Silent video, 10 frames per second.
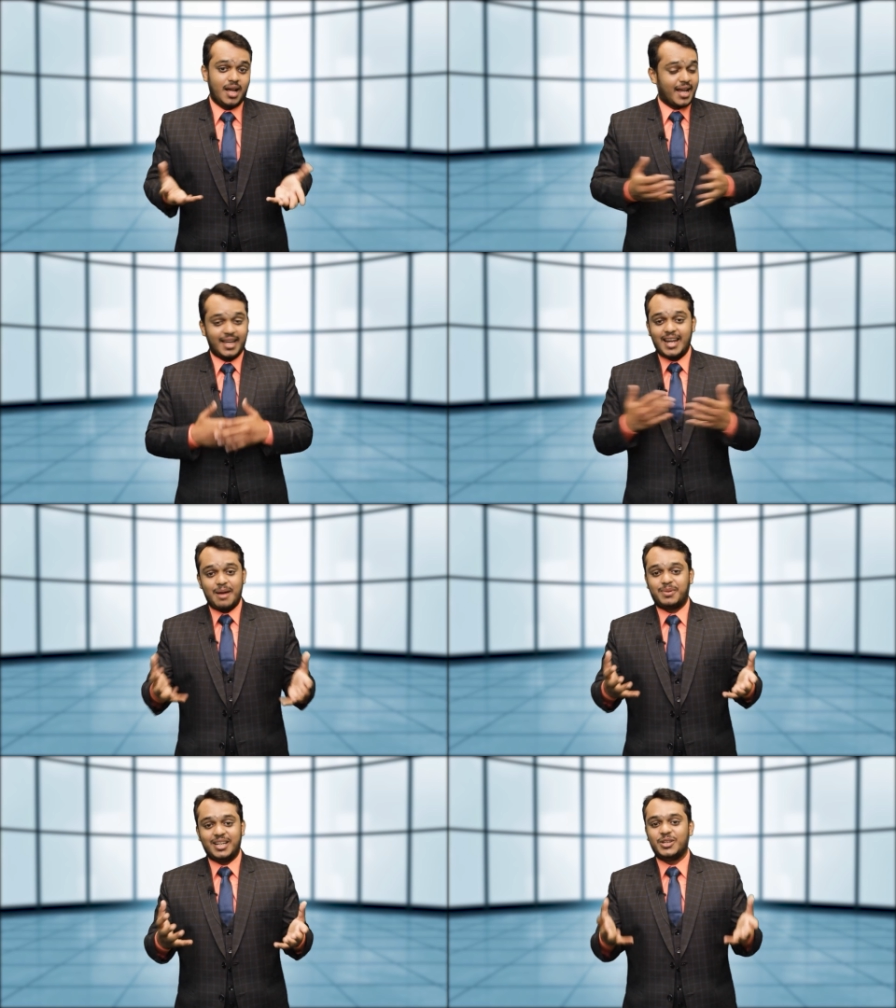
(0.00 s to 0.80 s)
Again, I
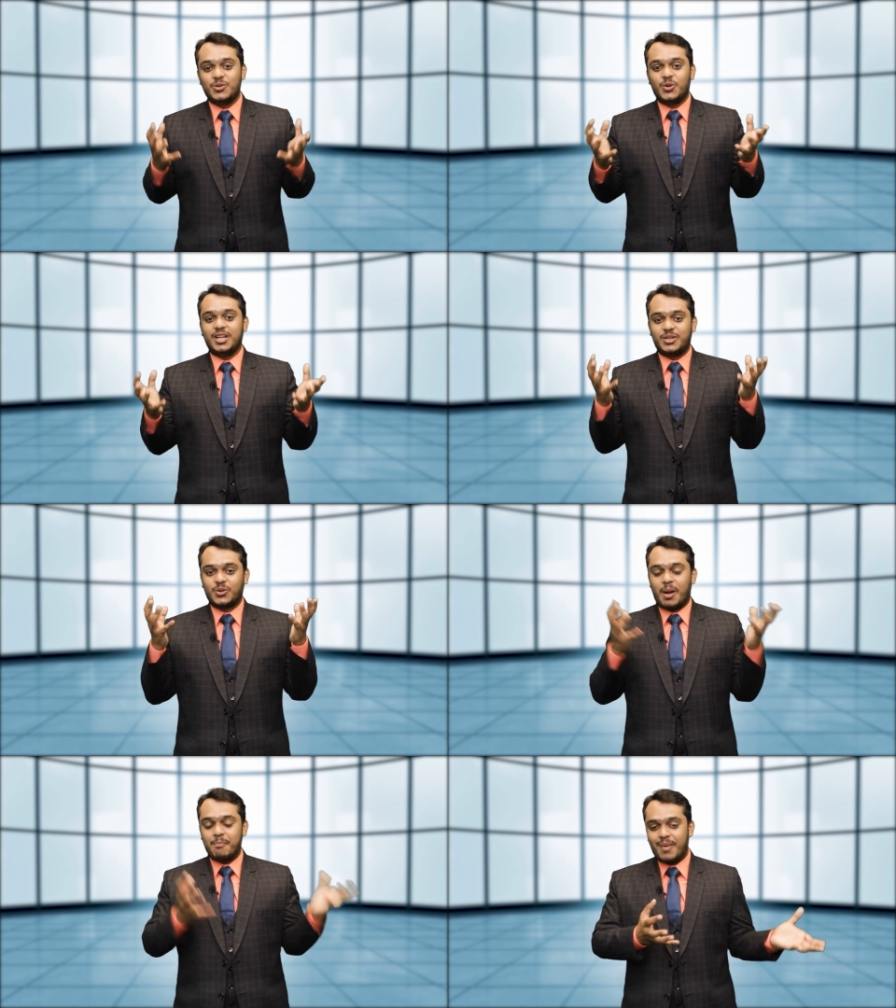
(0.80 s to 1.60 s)
am telling you, don't need
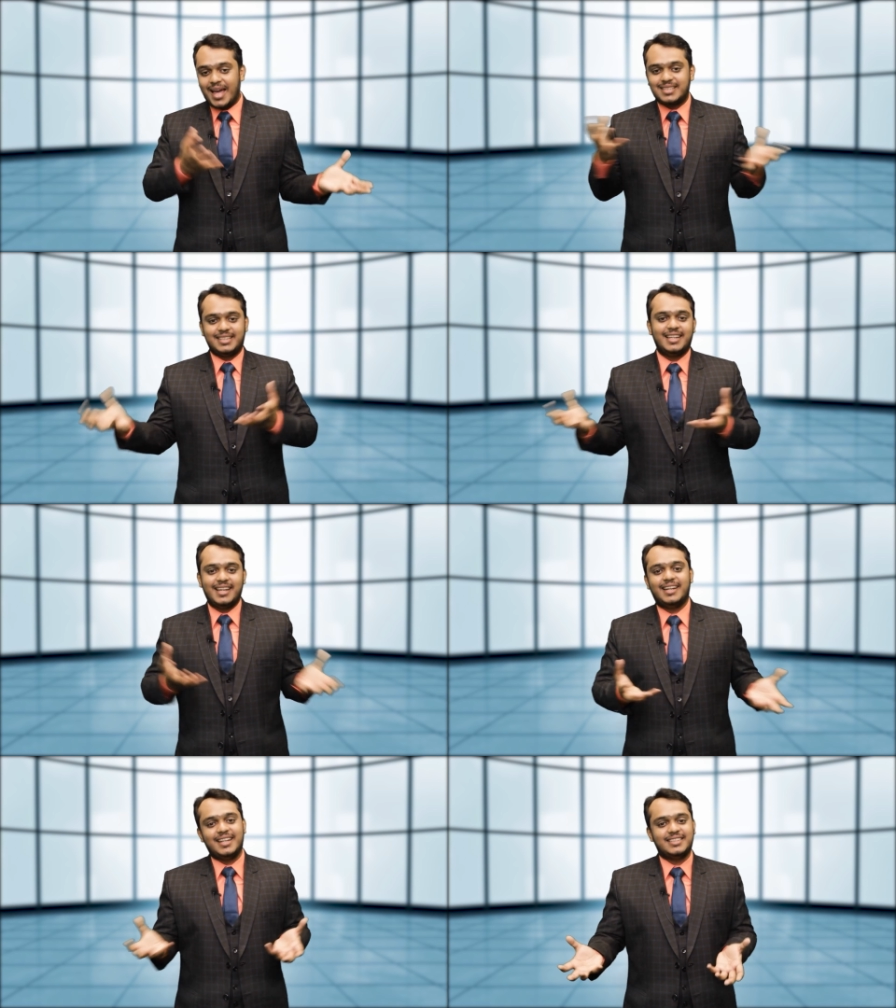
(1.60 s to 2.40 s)
to compare
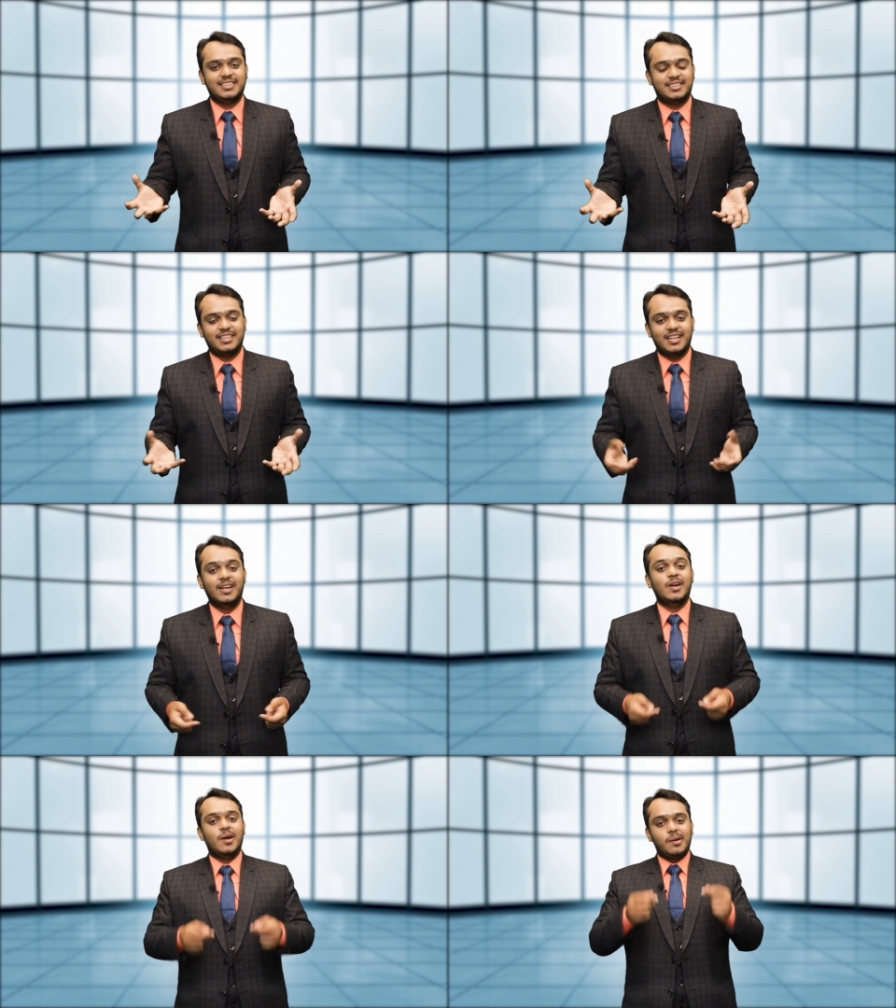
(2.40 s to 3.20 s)
CA and
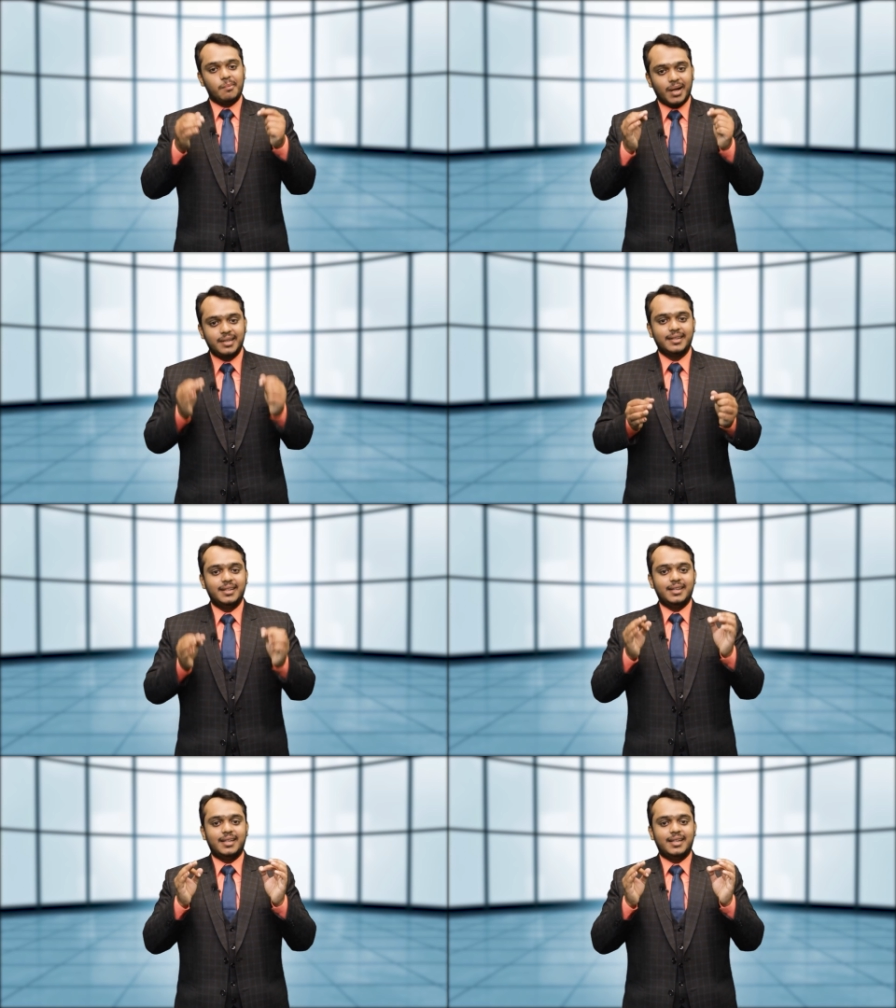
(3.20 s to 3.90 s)
ACCA, but